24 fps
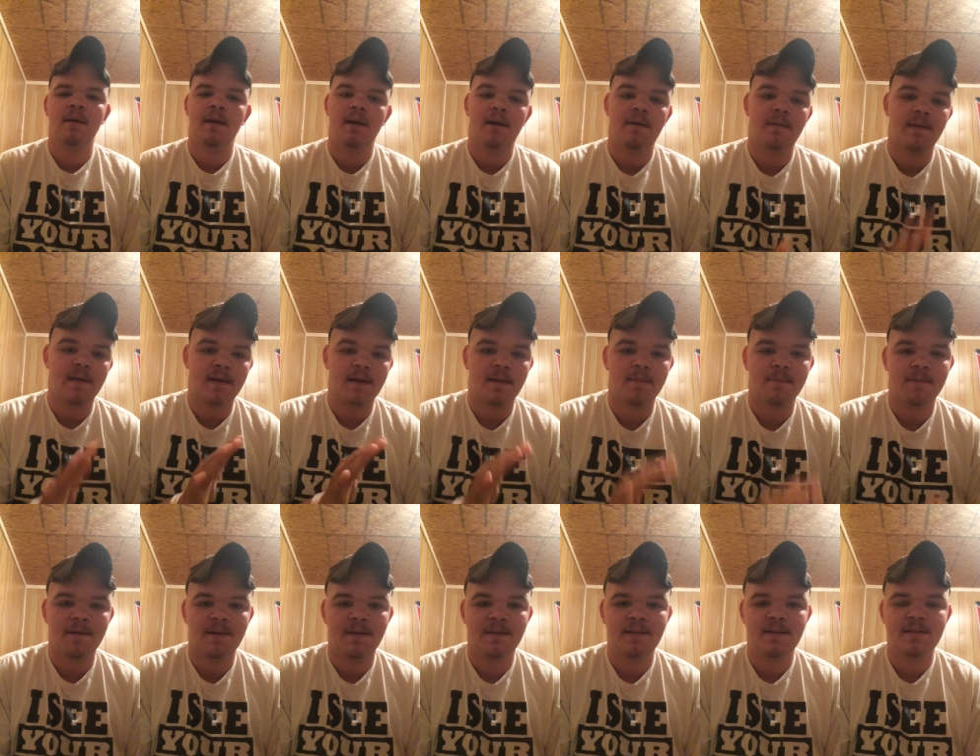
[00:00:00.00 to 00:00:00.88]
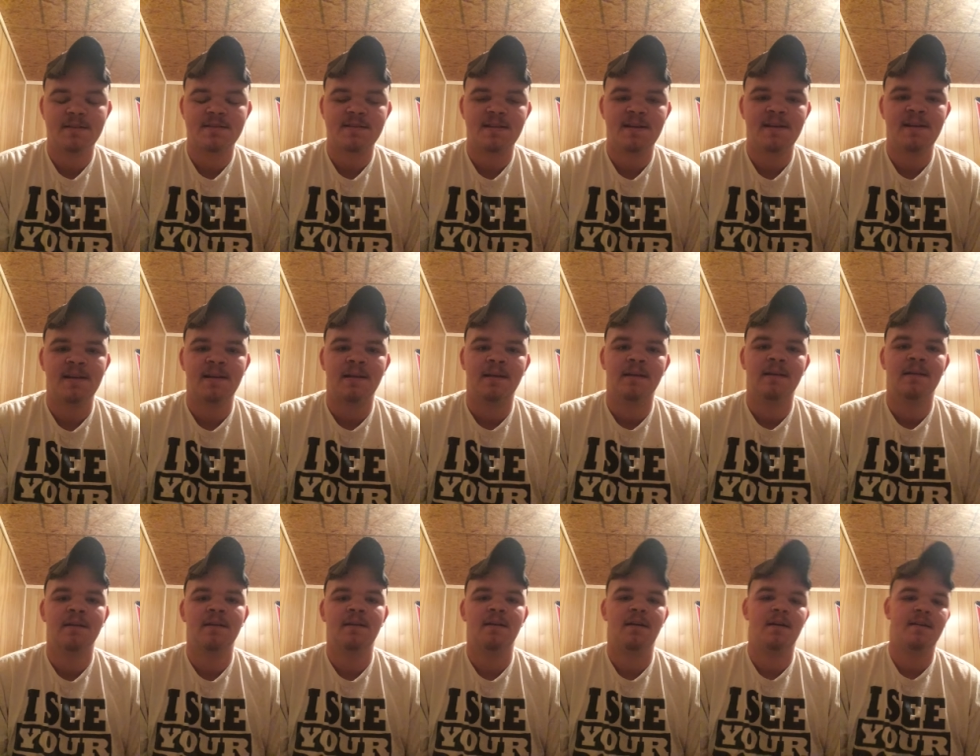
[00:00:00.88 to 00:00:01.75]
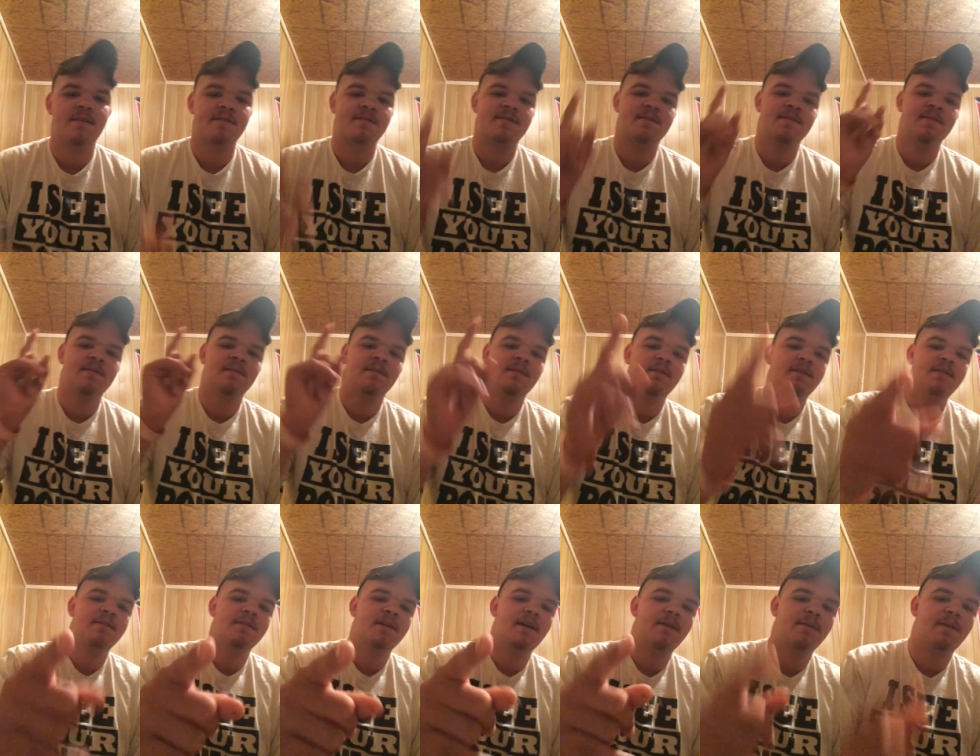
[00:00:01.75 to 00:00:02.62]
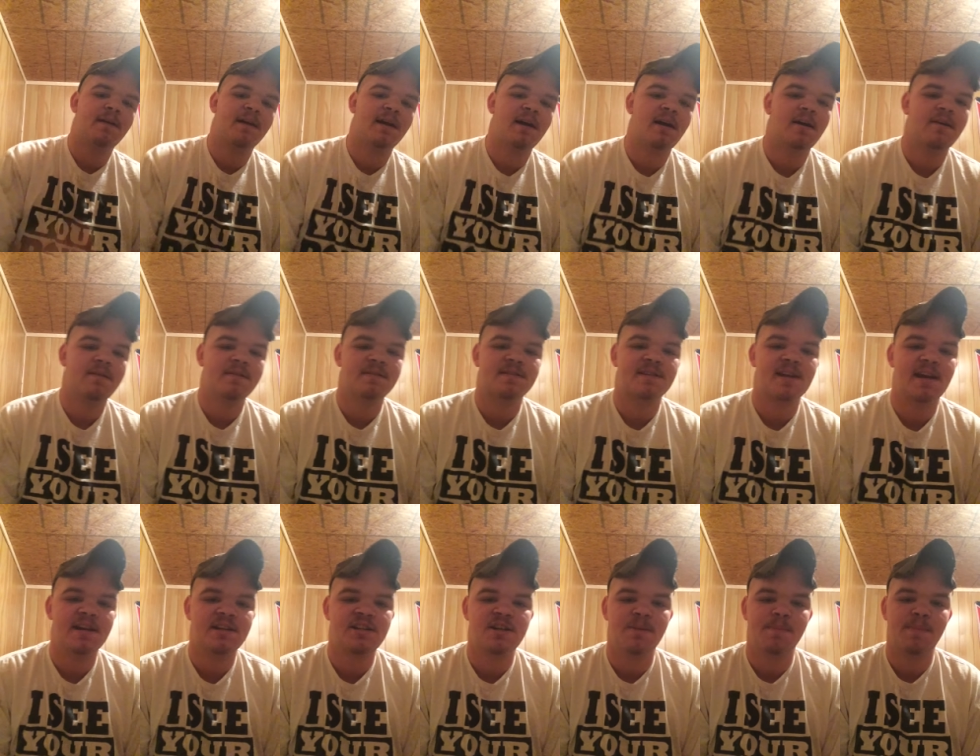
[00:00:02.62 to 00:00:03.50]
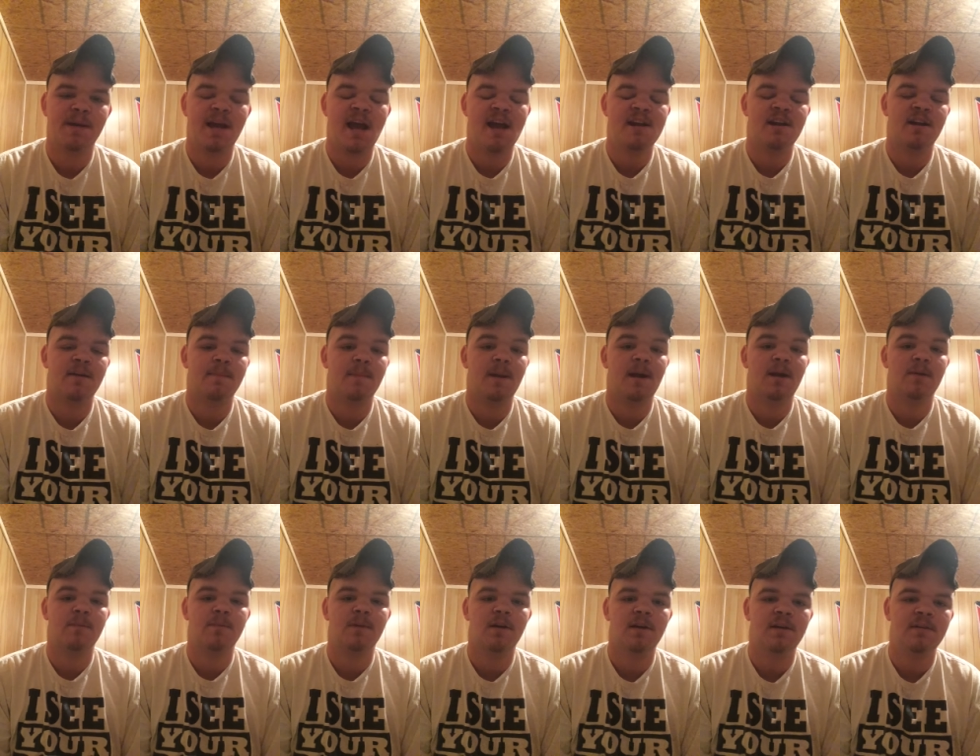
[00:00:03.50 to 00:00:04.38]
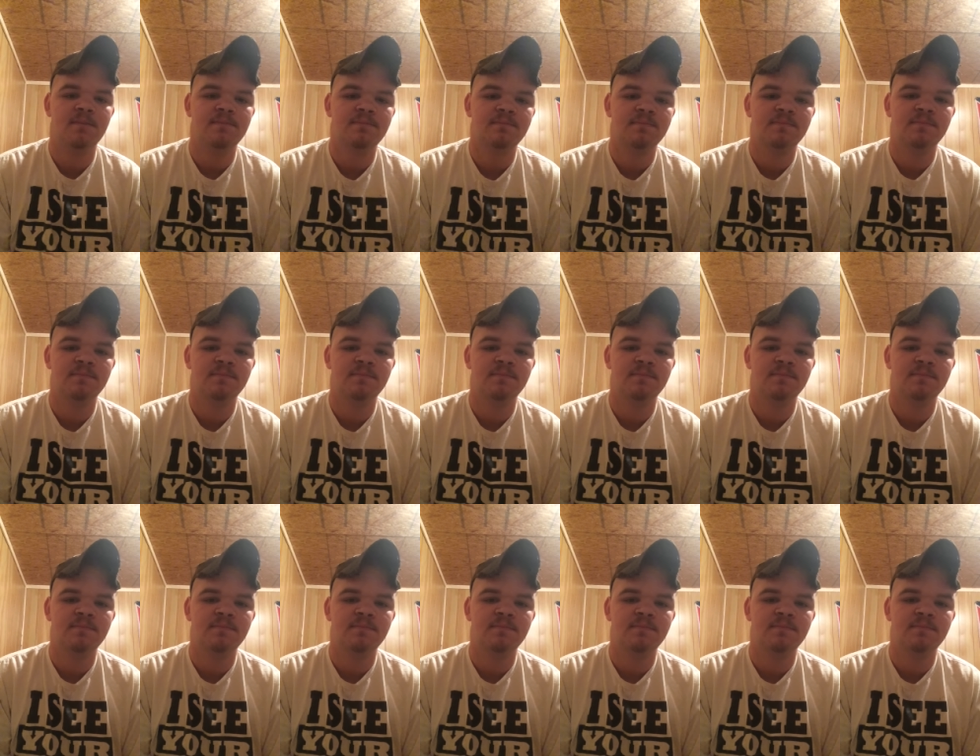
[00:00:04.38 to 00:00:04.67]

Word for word: All right, I'm gonna end this thing. Austin, you know I always got your back no matter what.